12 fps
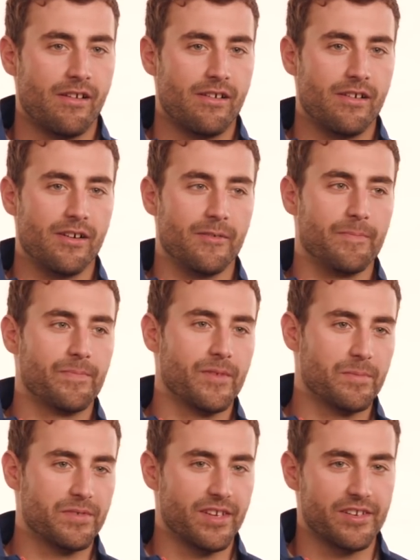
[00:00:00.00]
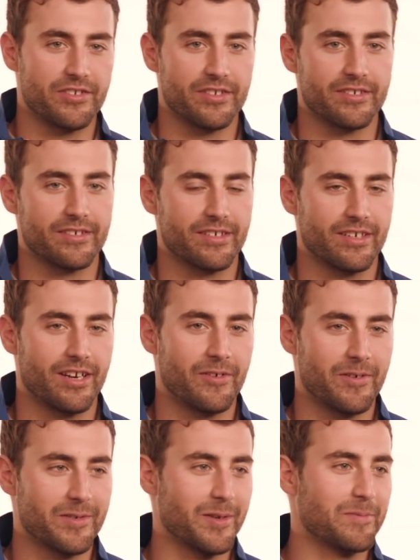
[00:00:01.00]
um, obsession. I don't
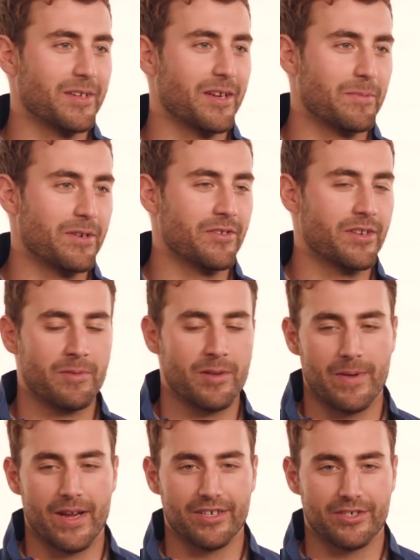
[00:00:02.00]
want to say obsession, but you give me a bag